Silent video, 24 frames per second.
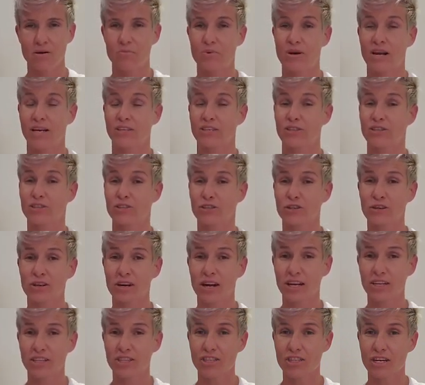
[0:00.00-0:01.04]
Practice good
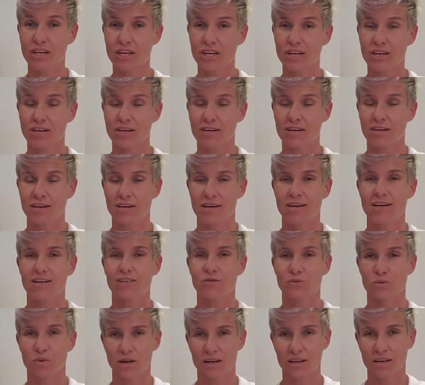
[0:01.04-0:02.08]
hygiene
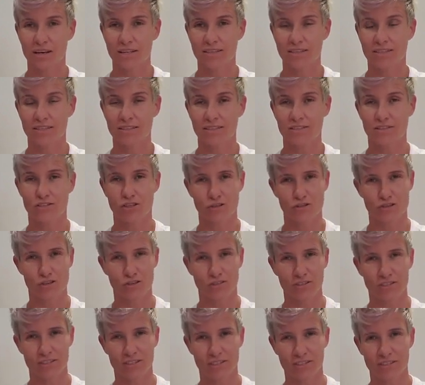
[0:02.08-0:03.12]
as well as social
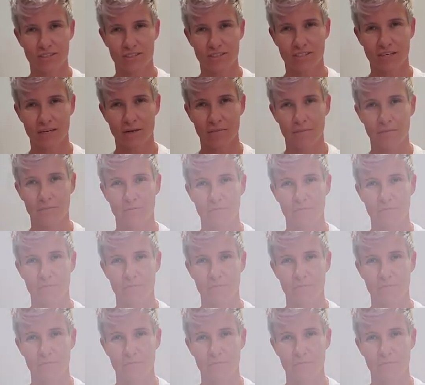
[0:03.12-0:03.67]
distancing.